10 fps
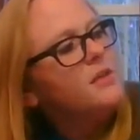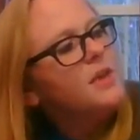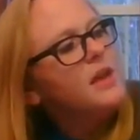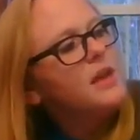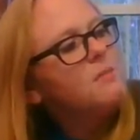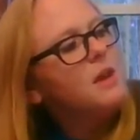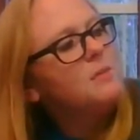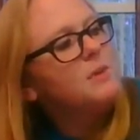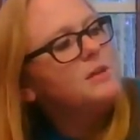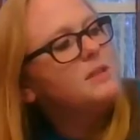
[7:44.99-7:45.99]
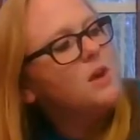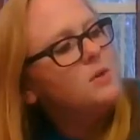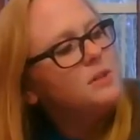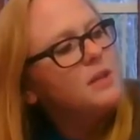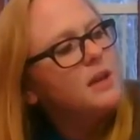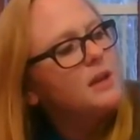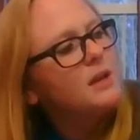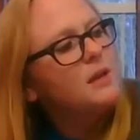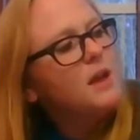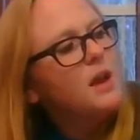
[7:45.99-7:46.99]
They can make me so sick
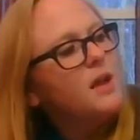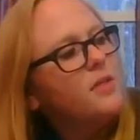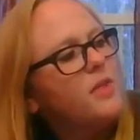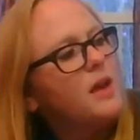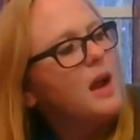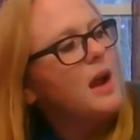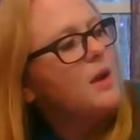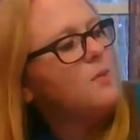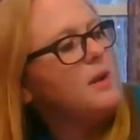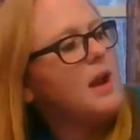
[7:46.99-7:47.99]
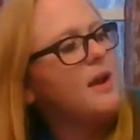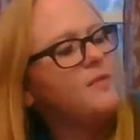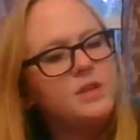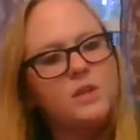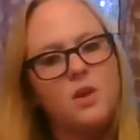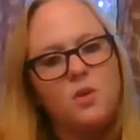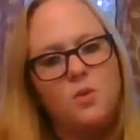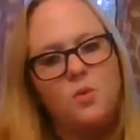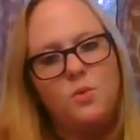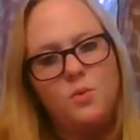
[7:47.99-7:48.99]
that I would have to go